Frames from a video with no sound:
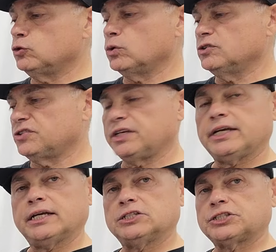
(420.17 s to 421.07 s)
you will
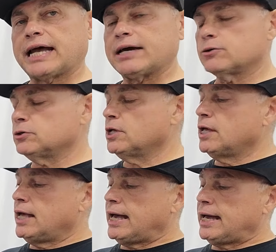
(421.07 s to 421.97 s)
see a shadow
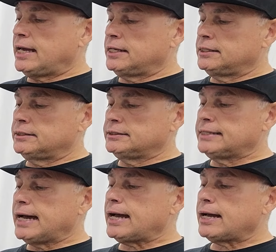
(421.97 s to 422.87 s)
and
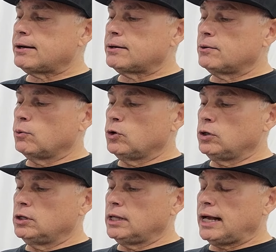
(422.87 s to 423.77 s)
that
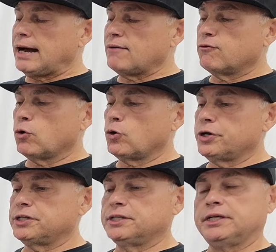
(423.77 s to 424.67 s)
will
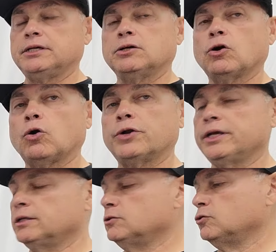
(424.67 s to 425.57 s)
avoid the
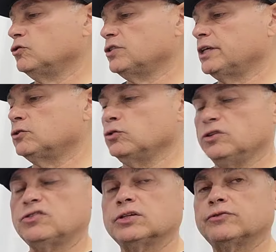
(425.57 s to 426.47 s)
coating to stick to the
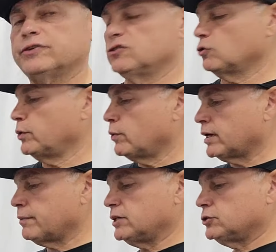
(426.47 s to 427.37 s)
surface so we
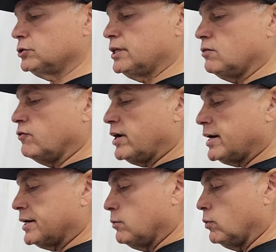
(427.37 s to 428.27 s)
want to make sure they're
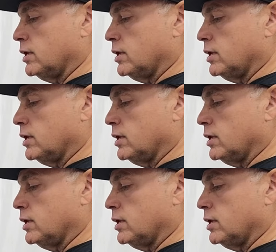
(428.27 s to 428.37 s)
very